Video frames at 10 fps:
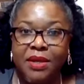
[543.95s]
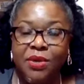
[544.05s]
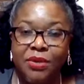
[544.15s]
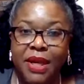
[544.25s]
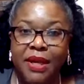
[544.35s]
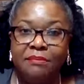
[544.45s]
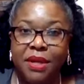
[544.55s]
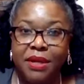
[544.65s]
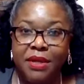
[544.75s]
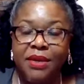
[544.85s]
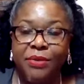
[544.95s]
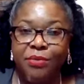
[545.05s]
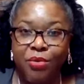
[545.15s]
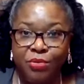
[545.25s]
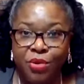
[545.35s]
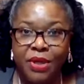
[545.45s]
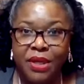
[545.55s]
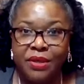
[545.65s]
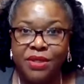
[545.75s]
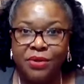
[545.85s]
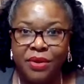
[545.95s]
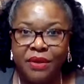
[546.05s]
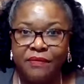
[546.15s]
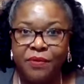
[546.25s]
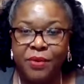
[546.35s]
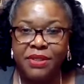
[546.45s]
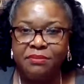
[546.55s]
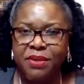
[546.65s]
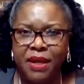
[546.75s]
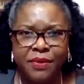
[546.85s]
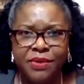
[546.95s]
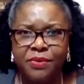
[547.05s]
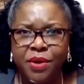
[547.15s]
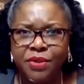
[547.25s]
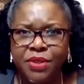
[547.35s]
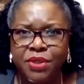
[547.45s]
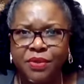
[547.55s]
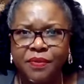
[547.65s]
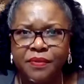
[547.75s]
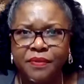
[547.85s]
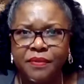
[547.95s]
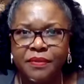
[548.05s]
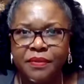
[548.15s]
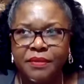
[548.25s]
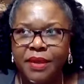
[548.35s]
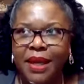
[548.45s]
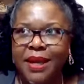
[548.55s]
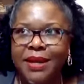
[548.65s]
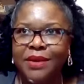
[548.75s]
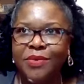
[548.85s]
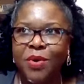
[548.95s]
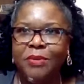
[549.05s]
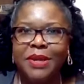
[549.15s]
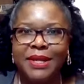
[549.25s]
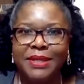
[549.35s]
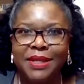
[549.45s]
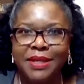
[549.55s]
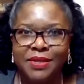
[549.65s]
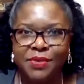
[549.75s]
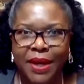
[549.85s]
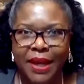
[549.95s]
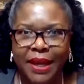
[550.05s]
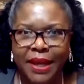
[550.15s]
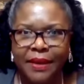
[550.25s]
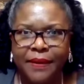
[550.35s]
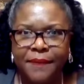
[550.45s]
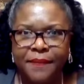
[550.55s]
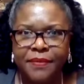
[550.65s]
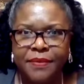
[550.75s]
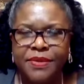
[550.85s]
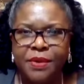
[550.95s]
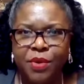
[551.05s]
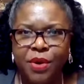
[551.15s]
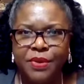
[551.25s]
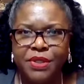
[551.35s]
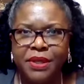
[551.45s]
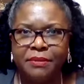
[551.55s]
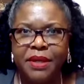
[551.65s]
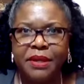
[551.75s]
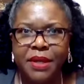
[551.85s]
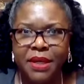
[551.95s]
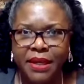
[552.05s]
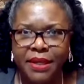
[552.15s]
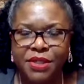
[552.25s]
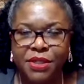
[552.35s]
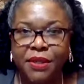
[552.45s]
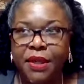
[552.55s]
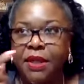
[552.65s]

They could be in another room. You could hear the tone of their voice and be like, what's wrong with you? No, ain't nothing wrong with me. Yes, it is. Quit lying. Something wrong with you. Come here. Let me look at you.